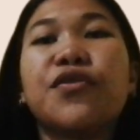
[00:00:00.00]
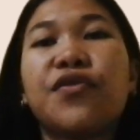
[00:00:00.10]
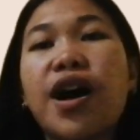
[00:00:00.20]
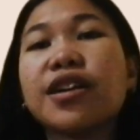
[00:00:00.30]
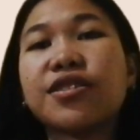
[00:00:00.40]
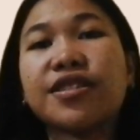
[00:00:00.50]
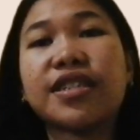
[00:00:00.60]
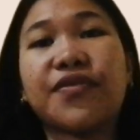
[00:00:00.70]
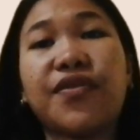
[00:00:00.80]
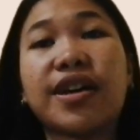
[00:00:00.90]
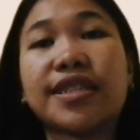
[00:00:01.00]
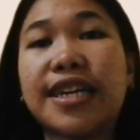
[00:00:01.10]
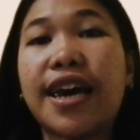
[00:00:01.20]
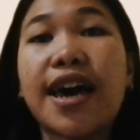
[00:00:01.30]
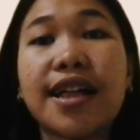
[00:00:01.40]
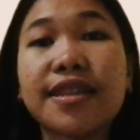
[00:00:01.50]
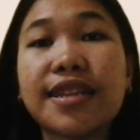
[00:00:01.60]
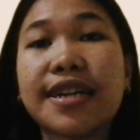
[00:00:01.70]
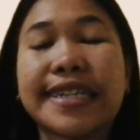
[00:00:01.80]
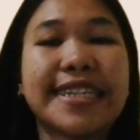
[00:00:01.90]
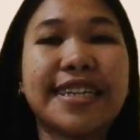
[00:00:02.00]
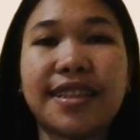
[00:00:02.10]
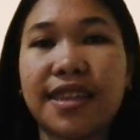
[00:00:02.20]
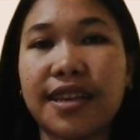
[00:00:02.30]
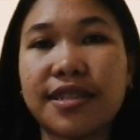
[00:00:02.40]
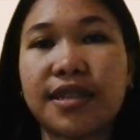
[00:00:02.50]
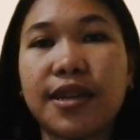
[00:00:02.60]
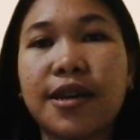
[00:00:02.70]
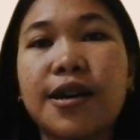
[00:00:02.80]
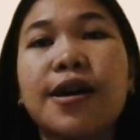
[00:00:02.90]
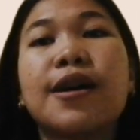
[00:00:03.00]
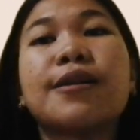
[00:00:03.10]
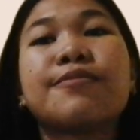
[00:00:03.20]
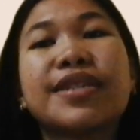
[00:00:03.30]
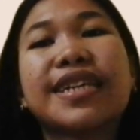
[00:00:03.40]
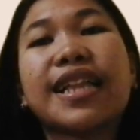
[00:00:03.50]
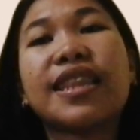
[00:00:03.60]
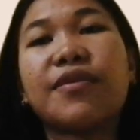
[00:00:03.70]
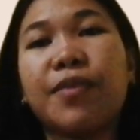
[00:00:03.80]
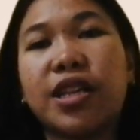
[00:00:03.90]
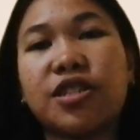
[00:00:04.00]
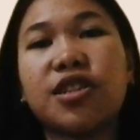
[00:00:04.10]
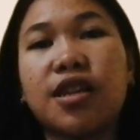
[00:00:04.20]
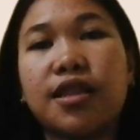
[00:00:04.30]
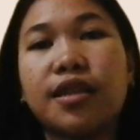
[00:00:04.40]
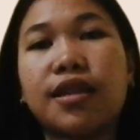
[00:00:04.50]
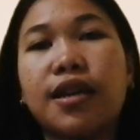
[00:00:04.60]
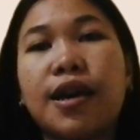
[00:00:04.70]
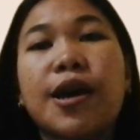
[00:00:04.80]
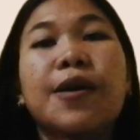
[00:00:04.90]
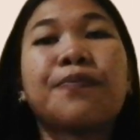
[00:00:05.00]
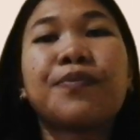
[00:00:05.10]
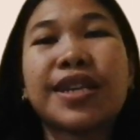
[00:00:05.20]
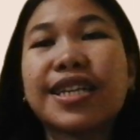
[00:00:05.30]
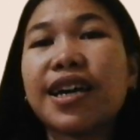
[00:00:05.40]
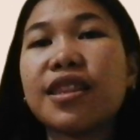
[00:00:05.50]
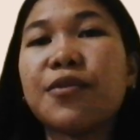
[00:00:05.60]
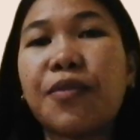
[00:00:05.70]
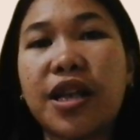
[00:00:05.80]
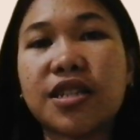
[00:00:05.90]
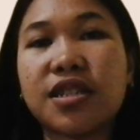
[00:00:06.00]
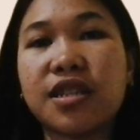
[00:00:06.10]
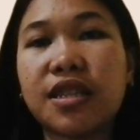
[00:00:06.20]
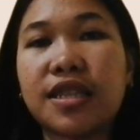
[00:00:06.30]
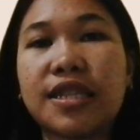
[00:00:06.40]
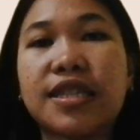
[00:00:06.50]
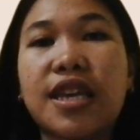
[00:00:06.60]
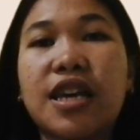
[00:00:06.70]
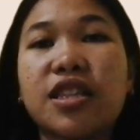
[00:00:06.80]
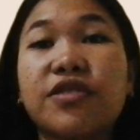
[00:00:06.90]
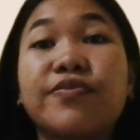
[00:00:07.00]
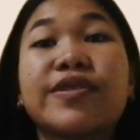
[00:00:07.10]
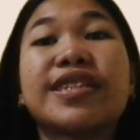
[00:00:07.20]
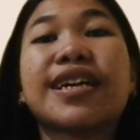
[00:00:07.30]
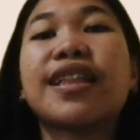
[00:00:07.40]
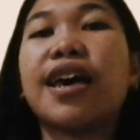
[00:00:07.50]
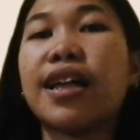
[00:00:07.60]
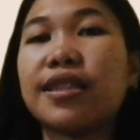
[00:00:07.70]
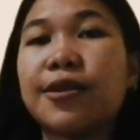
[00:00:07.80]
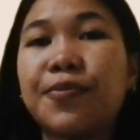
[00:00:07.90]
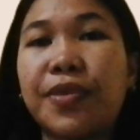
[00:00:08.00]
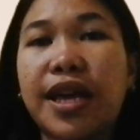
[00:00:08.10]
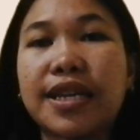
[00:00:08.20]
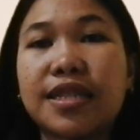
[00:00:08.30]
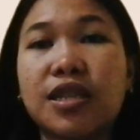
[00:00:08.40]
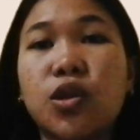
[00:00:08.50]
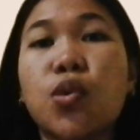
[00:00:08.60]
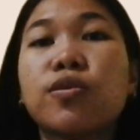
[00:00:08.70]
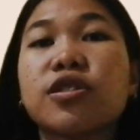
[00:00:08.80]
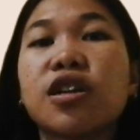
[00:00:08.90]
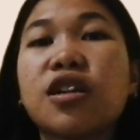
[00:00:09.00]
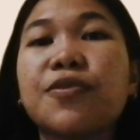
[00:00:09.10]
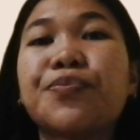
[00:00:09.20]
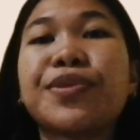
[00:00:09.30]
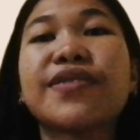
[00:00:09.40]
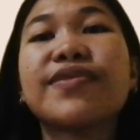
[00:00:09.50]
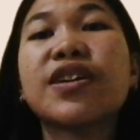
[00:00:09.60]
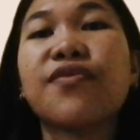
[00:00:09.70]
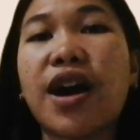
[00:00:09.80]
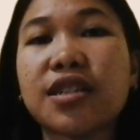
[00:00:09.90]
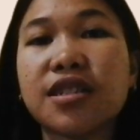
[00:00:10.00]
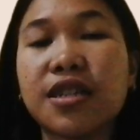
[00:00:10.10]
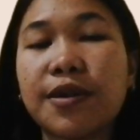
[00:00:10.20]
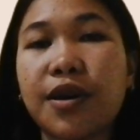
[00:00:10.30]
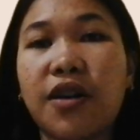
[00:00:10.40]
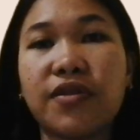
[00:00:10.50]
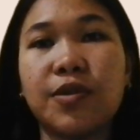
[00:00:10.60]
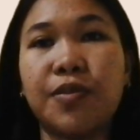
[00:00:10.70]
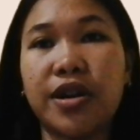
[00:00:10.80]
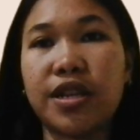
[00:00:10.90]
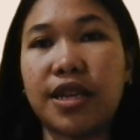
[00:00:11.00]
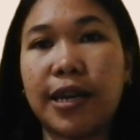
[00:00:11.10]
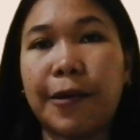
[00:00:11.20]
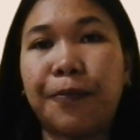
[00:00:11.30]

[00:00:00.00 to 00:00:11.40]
Factors affecting health and illness. Physical dimension. Physical dimension, the state of physical health implies the notion of perfect functioning of the body.